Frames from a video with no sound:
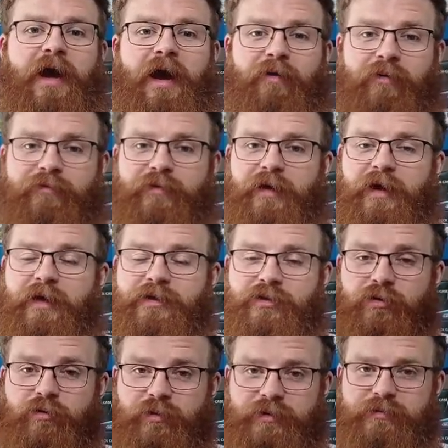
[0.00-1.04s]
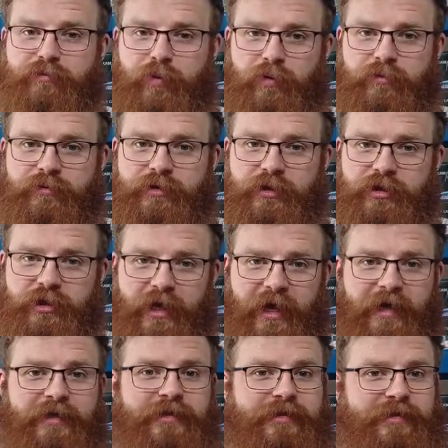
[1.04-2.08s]
However, it's always important to
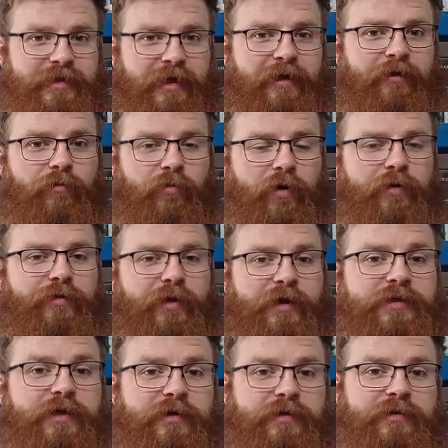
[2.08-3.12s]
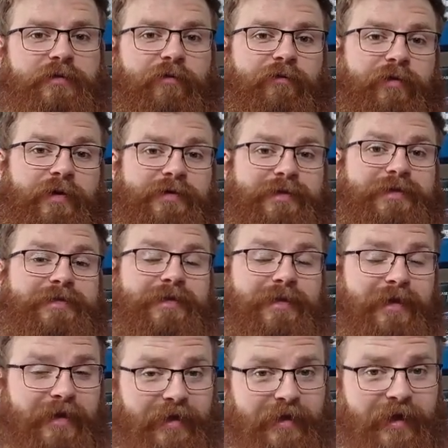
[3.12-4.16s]
check to see what this fit is
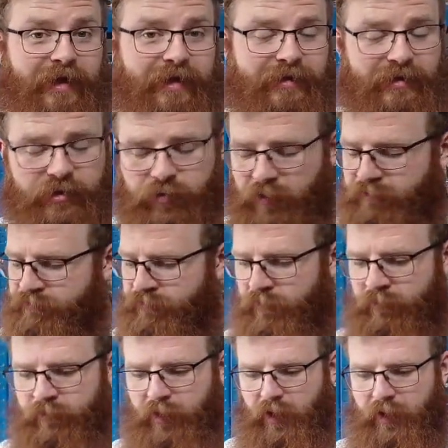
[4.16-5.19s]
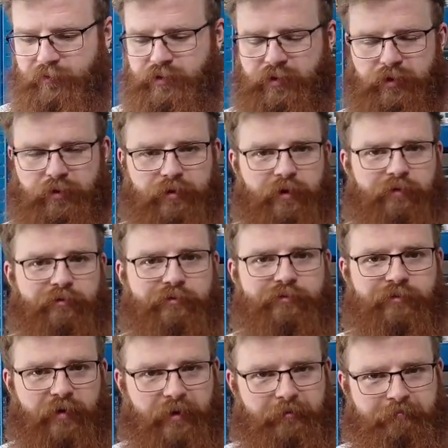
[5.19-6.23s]
like. And this one, absolutely
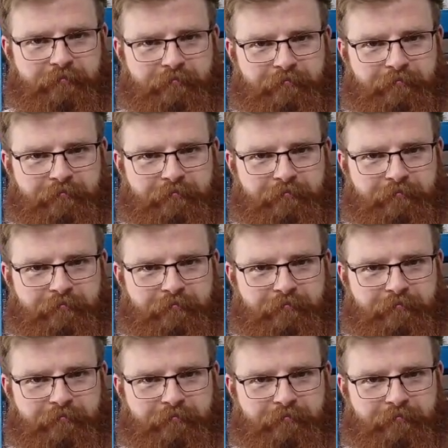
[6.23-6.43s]
fine.